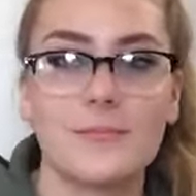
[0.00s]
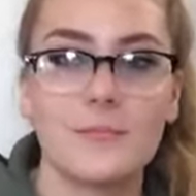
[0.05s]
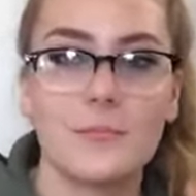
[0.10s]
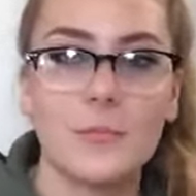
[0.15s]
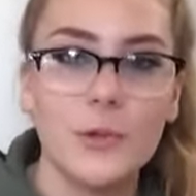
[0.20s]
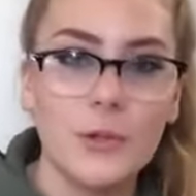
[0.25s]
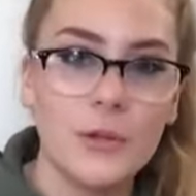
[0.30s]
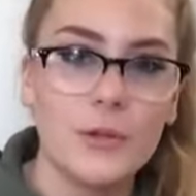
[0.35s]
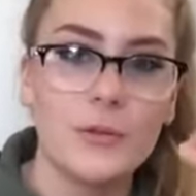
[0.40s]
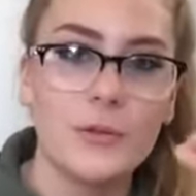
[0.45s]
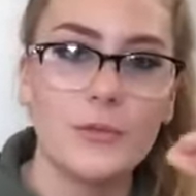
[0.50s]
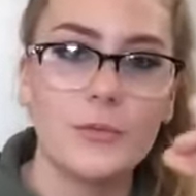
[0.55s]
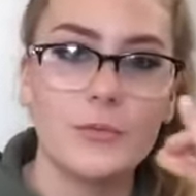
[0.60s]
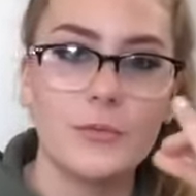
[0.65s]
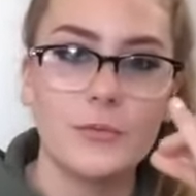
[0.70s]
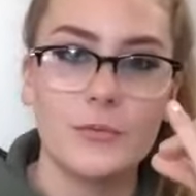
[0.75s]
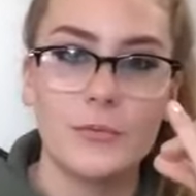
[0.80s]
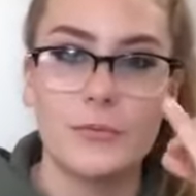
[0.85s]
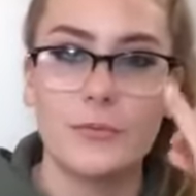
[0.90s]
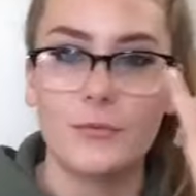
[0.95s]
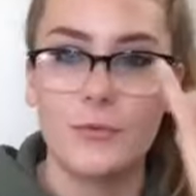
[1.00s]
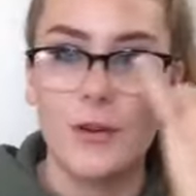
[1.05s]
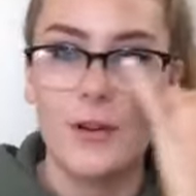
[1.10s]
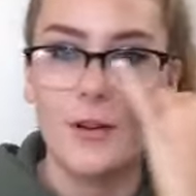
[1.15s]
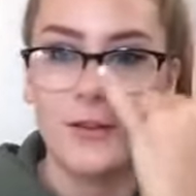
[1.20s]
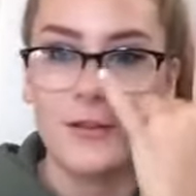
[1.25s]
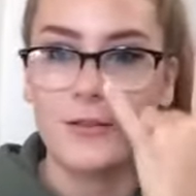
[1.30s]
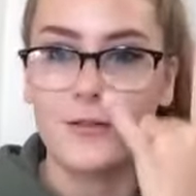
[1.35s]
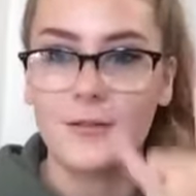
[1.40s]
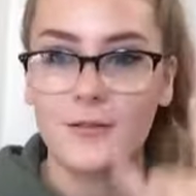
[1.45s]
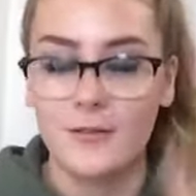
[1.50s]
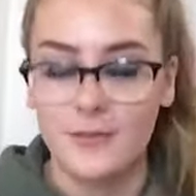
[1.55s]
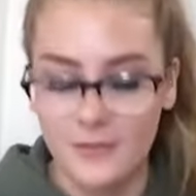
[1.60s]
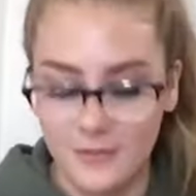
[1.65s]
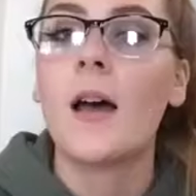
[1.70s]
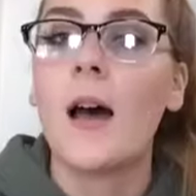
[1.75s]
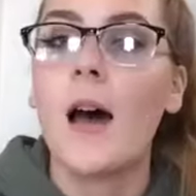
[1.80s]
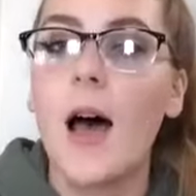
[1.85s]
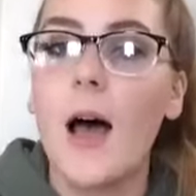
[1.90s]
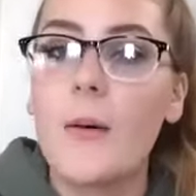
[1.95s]
Woohoo, rock on.
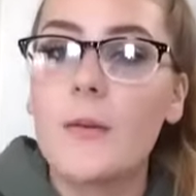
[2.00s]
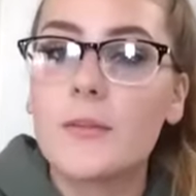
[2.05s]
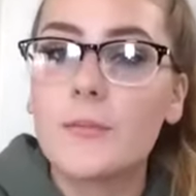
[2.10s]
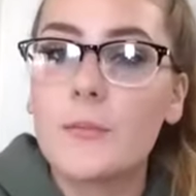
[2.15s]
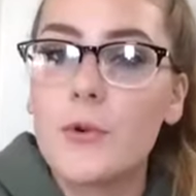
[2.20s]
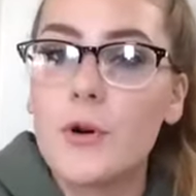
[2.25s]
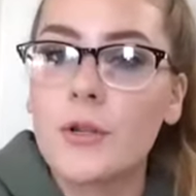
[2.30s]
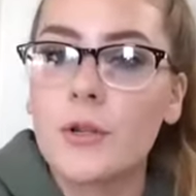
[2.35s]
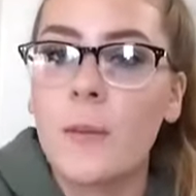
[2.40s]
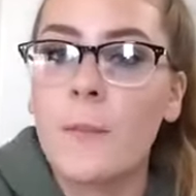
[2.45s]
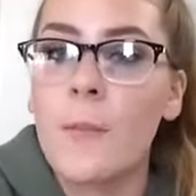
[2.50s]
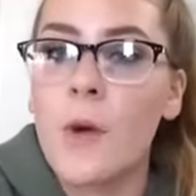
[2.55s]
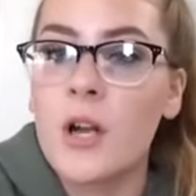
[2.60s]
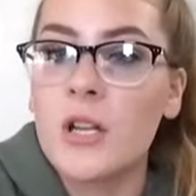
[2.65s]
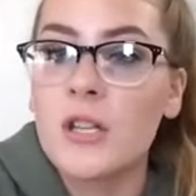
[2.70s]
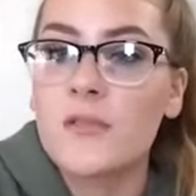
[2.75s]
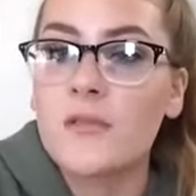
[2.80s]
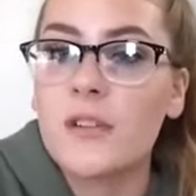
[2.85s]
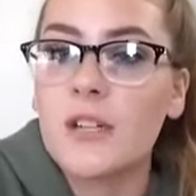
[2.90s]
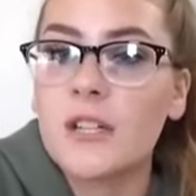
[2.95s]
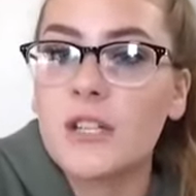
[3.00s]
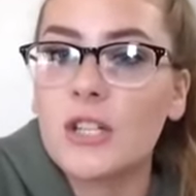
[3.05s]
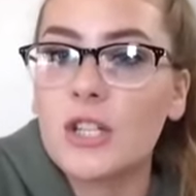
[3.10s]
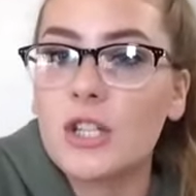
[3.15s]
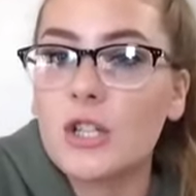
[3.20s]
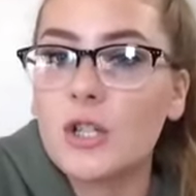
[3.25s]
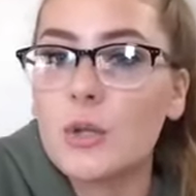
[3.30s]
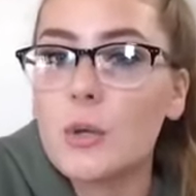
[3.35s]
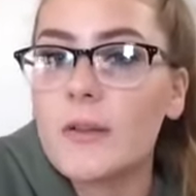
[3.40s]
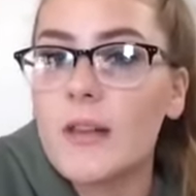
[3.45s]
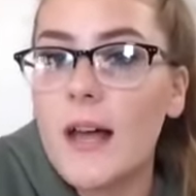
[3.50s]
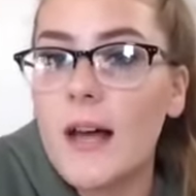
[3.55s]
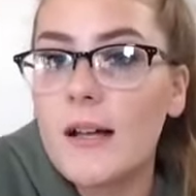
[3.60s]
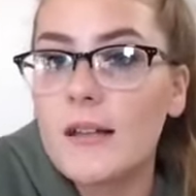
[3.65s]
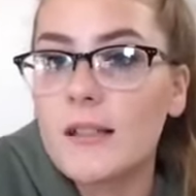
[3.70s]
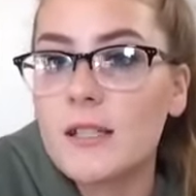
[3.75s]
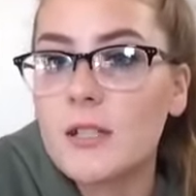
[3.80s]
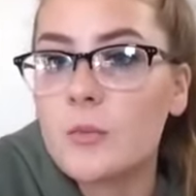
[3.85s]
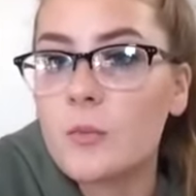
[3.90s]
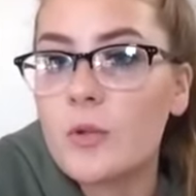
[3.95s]
I was born on March 5th,
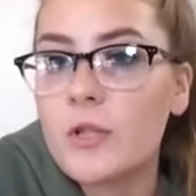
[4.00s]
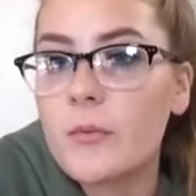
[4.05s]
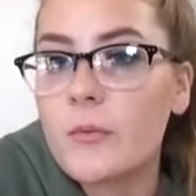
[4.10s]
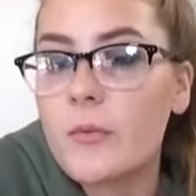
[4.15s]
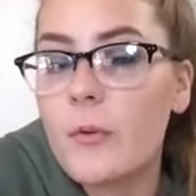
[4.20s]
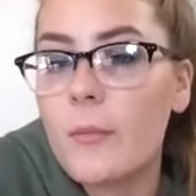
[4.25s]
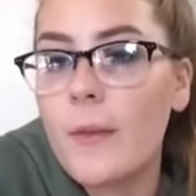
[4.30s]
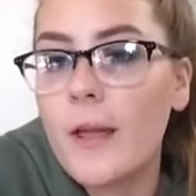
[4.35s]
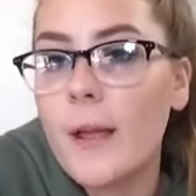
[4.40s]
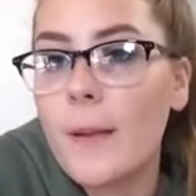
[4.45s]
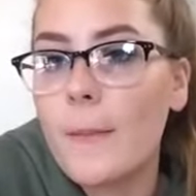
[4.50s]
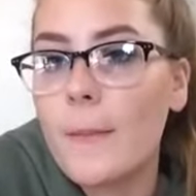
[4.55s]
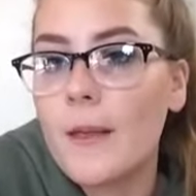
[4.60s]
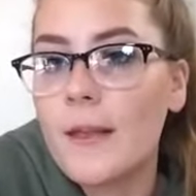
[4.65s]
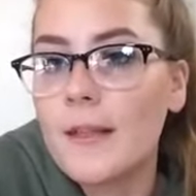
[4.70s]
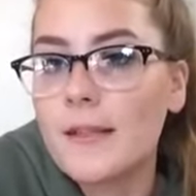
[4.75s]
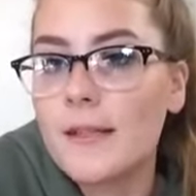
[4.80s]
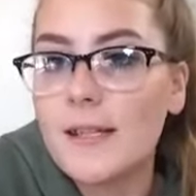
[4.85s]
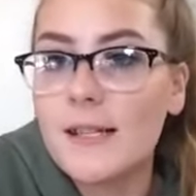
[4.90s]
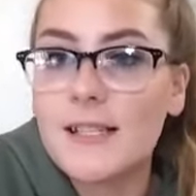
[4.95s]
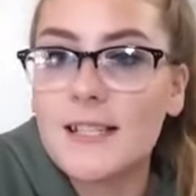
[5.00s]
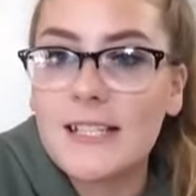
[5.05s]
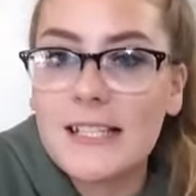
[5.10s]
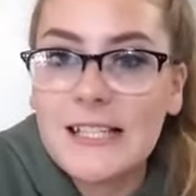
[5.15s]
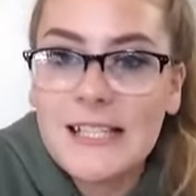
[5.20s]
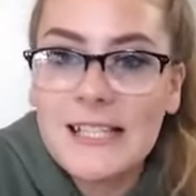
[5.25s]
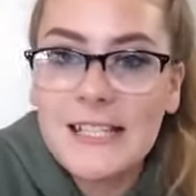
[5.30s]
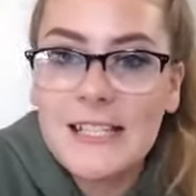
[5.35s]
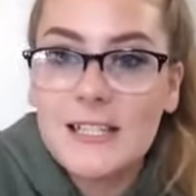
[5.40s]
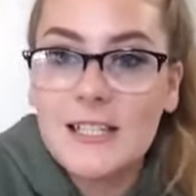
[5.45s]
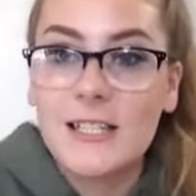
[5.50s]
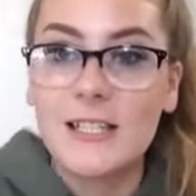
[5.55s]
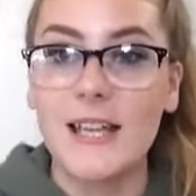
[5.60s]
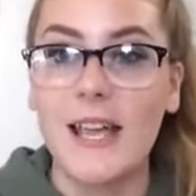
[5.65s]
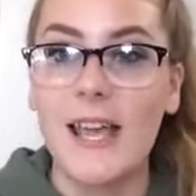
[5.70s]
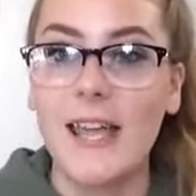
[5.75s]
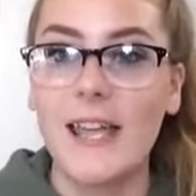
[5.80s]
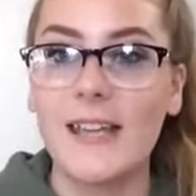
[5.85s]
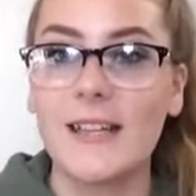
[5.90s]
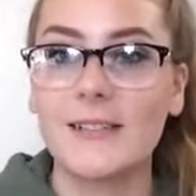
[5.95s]
2000, which will make me 16
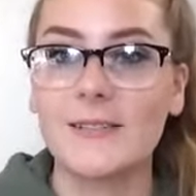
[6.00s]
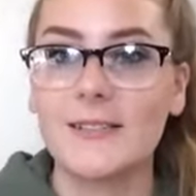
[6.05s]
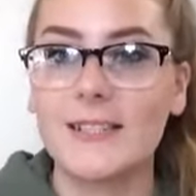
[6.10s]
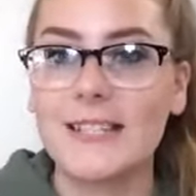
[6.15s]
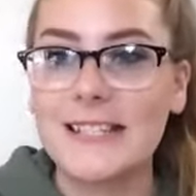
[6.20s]
today.